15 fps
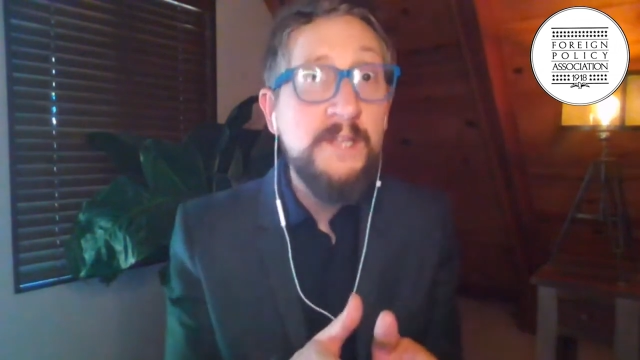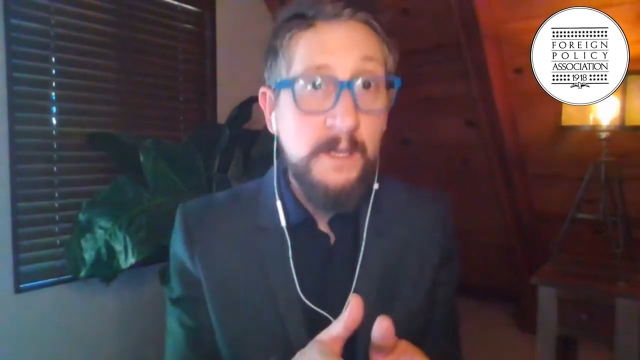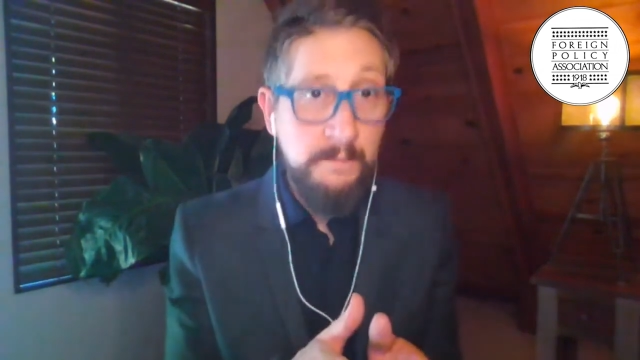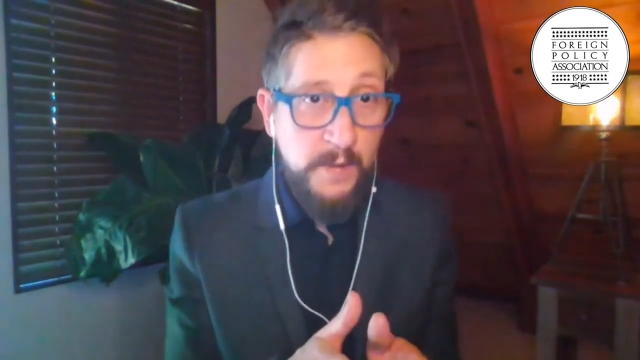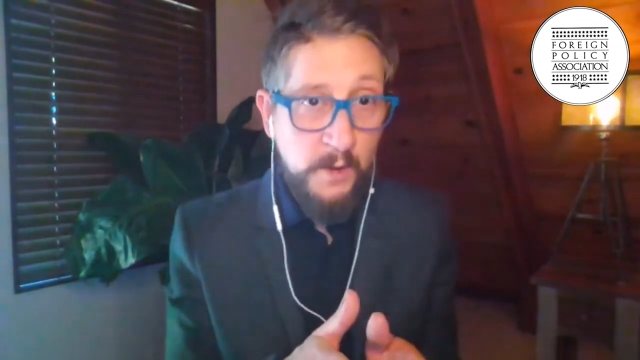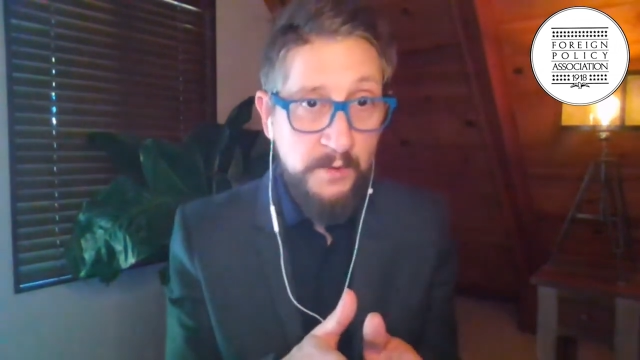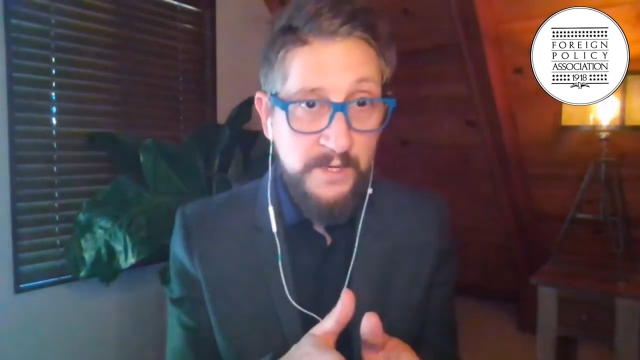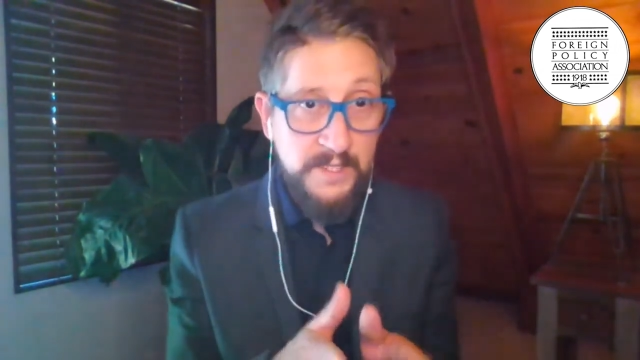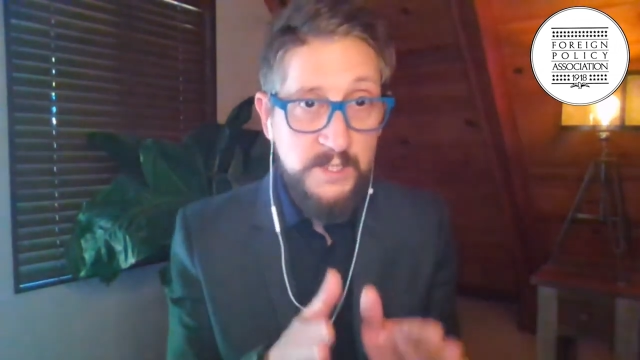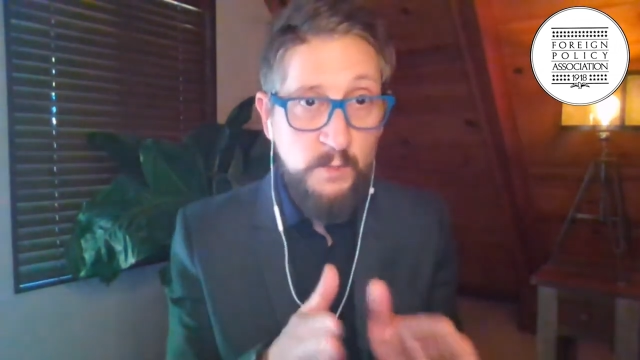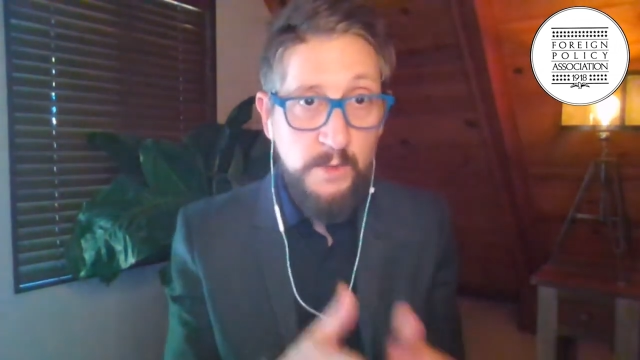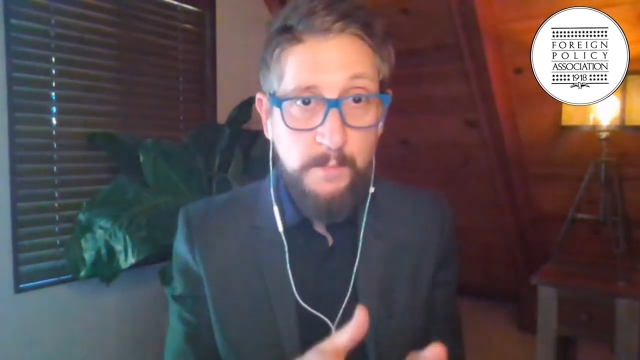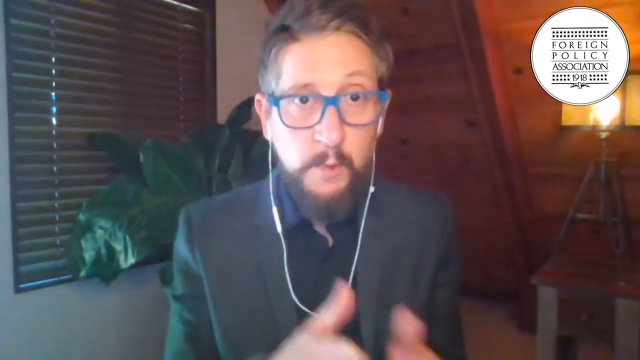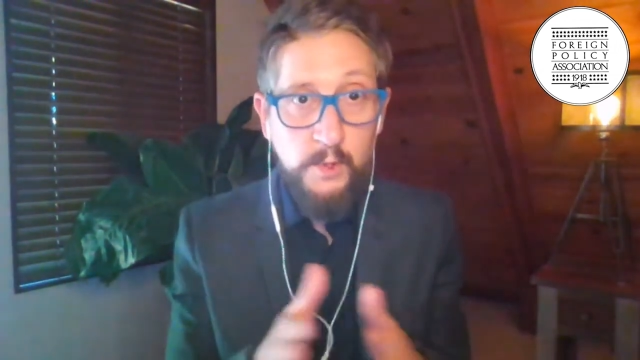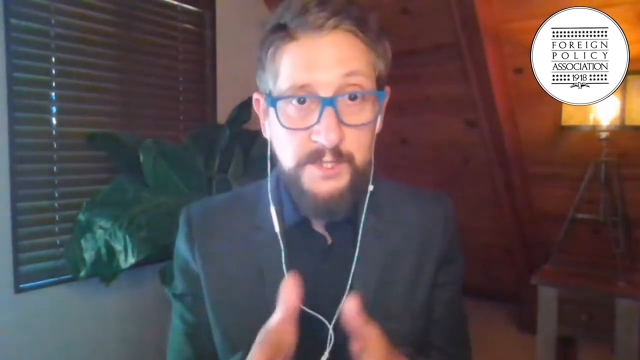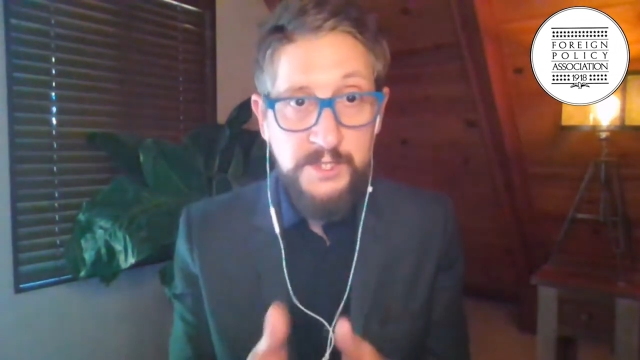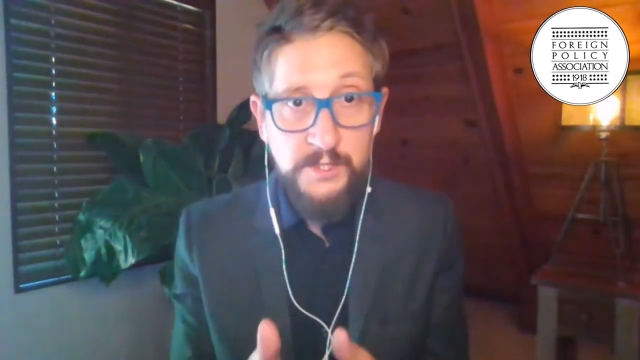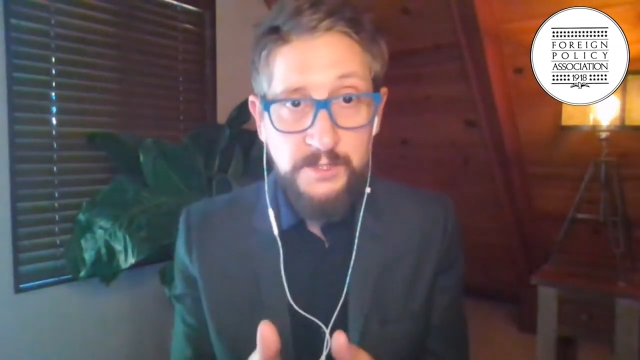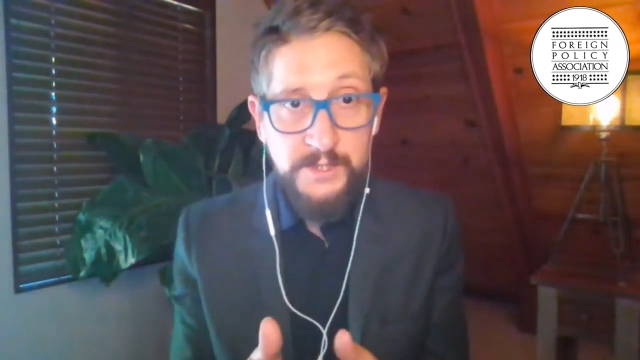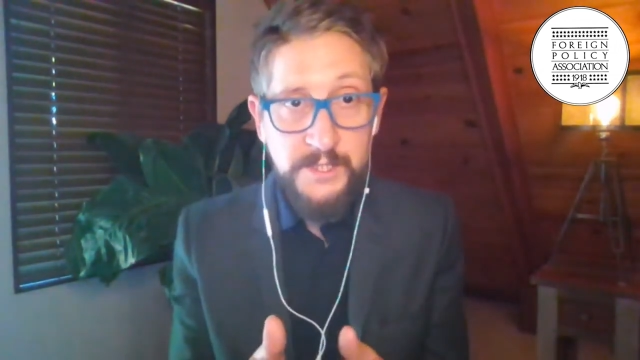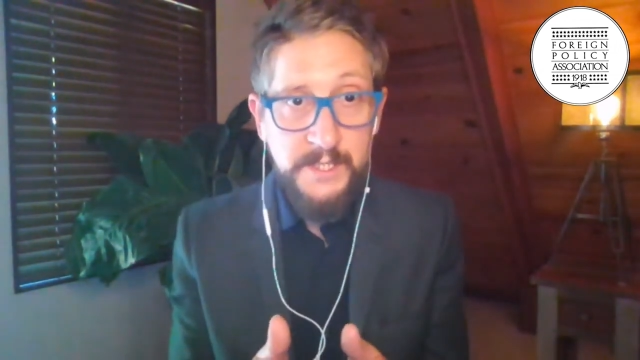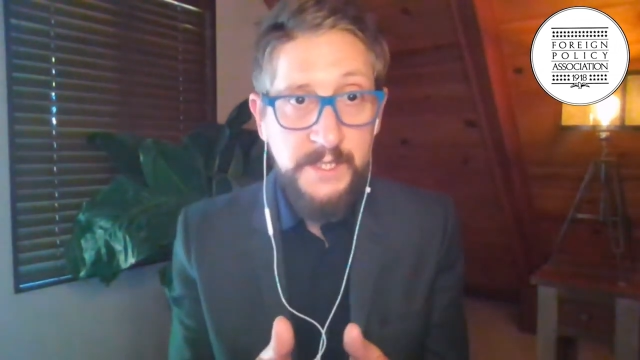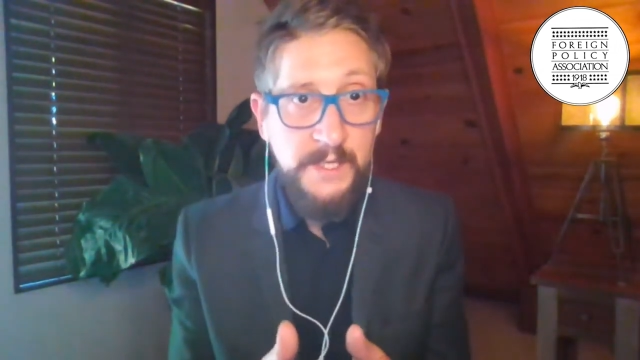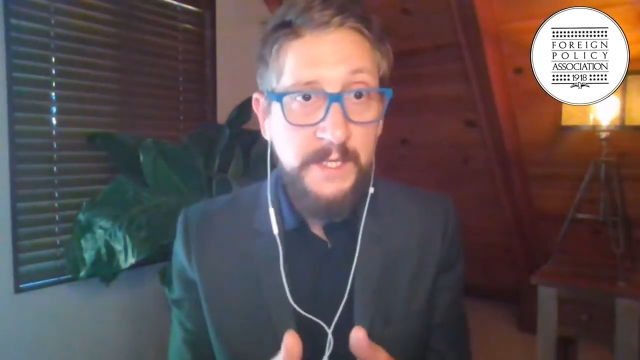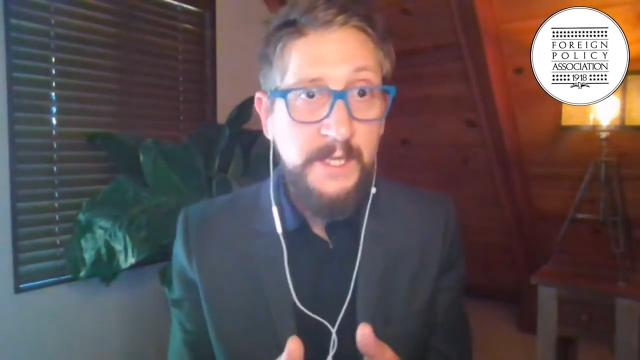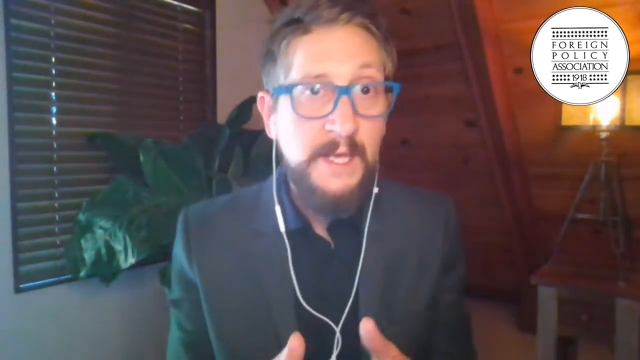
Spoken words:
component to what Portugal did.